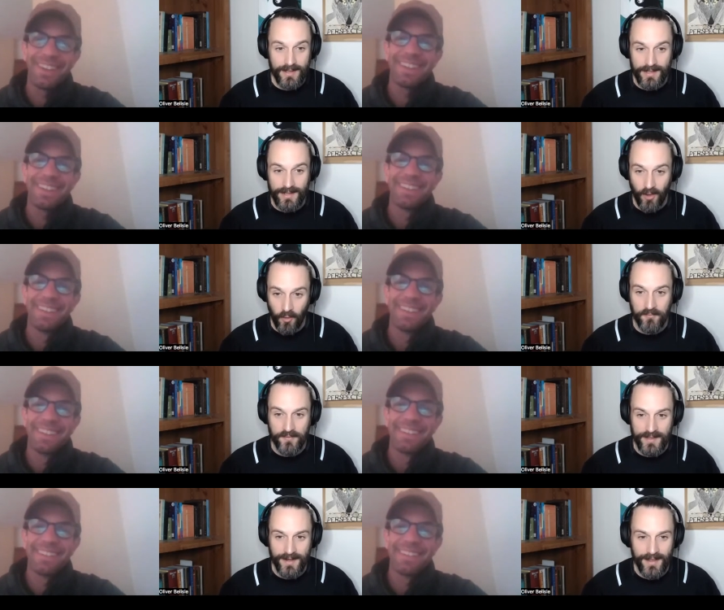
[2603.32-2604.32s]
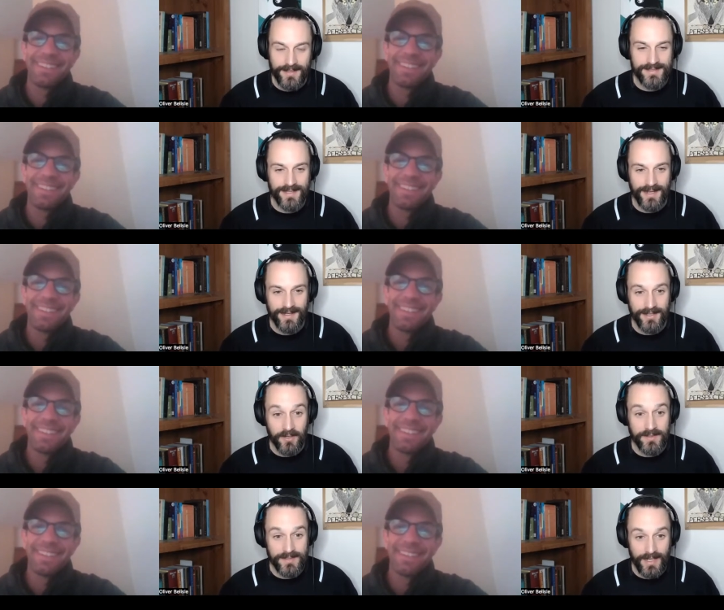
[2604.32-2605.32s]
Speaker 1: it hopefully in hindsight, you
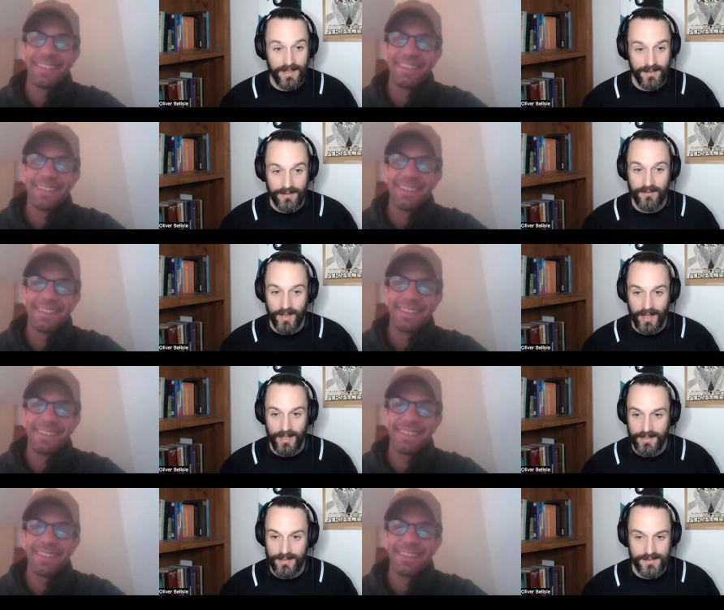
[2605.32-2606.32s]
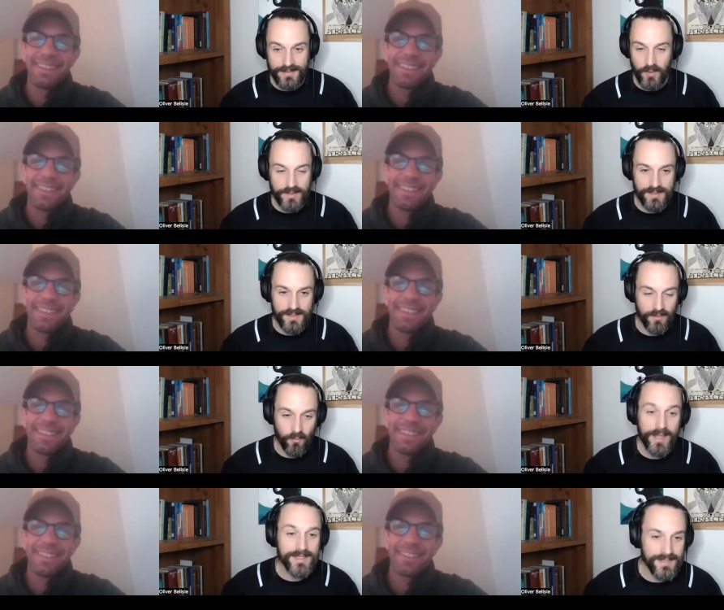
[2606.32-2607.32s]
know, it's like, okay, this wasn't
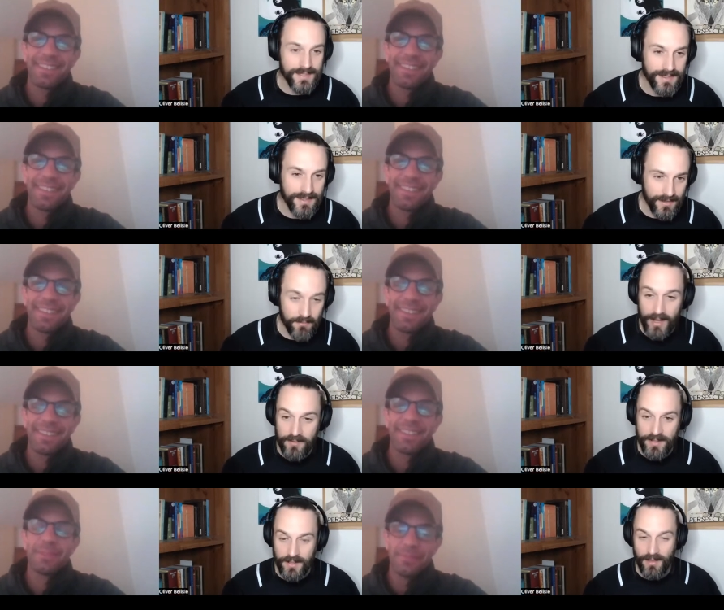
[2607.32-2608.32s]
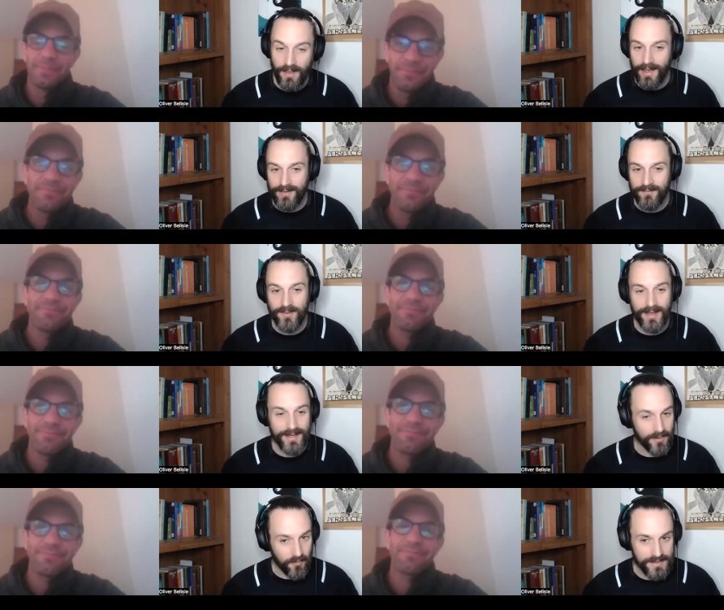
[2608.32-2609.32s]
wasted. It might have been alive, but
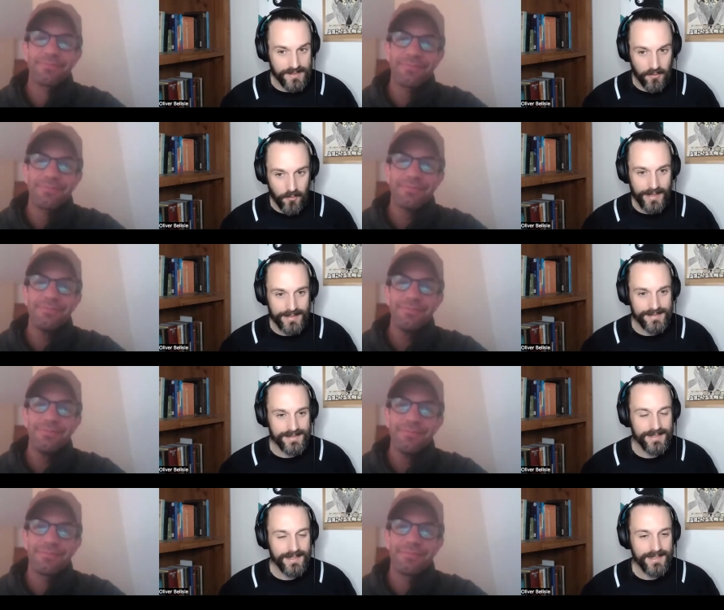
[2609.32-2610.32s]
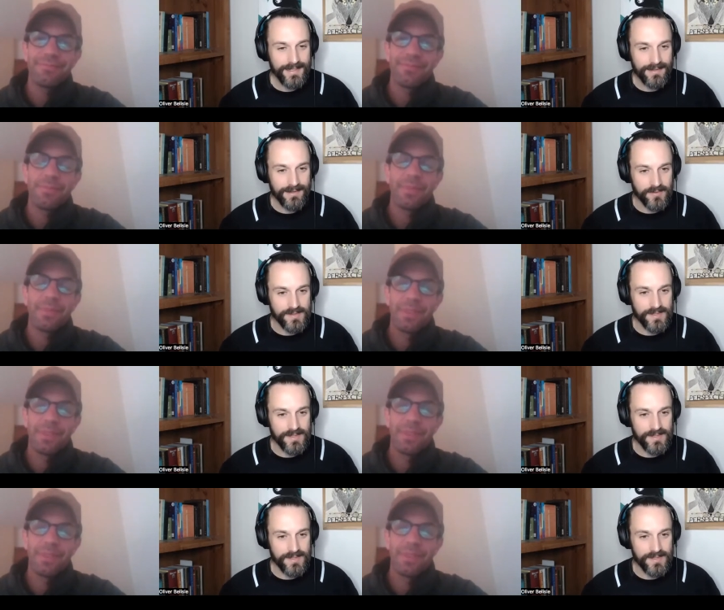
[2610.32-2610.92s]
it wasn't a waste. There was